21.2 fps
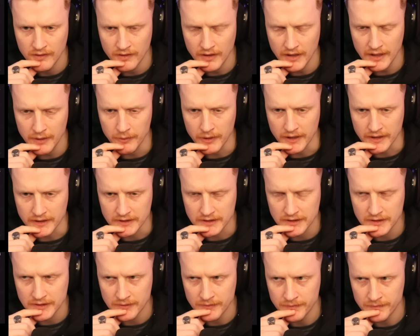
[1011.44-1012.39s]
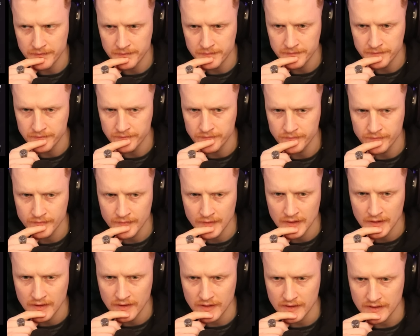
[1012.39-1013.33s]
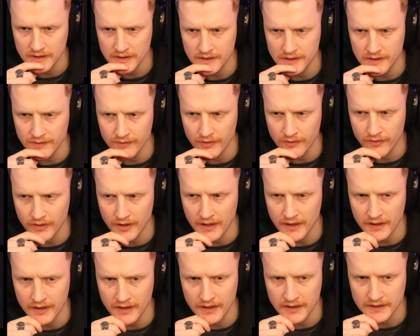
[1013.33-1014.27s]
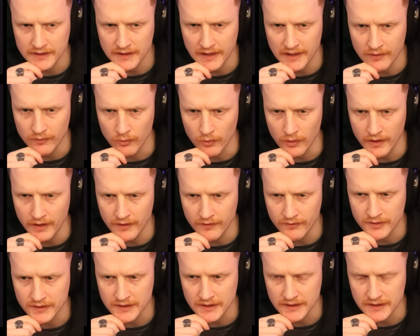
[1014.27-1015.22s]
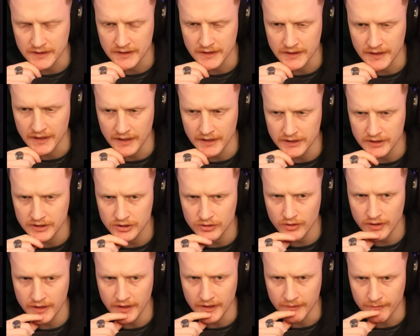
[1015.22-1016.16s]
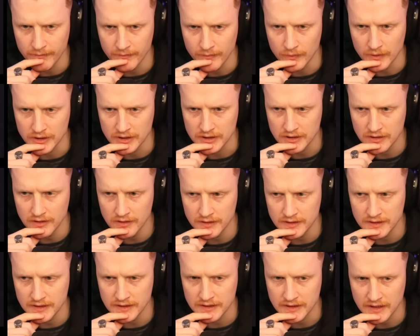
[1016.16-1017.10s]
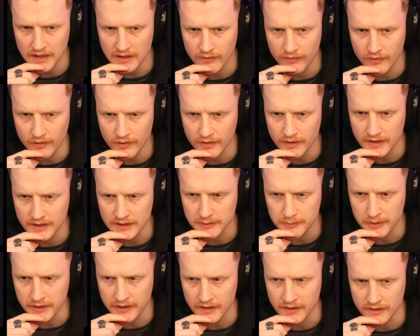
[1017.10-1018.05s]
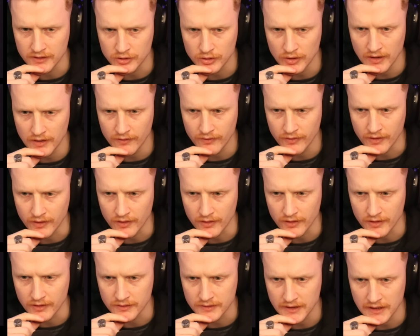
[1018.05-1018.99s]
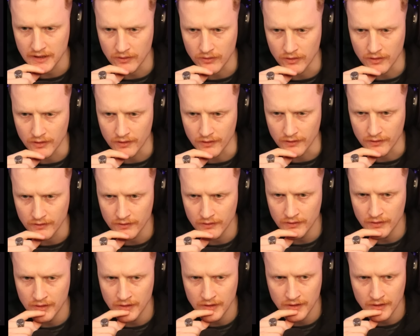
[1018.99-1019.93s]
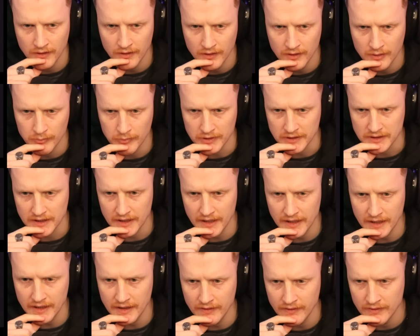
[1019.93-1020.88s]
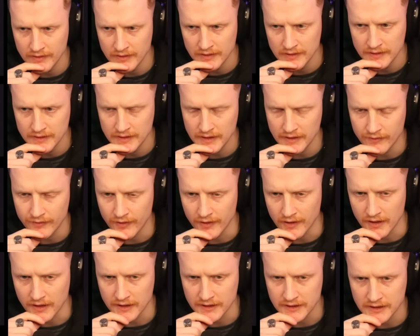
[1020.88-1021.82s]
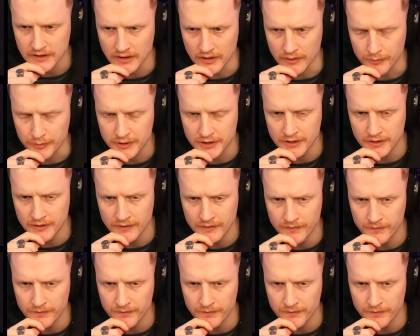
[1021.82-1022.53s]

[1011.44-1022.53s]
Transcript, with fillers: Anyways, the city of Nevada has had rain for 16 days straight, which is good since California has been in a drought for God knows how long. But today, it finally stopped.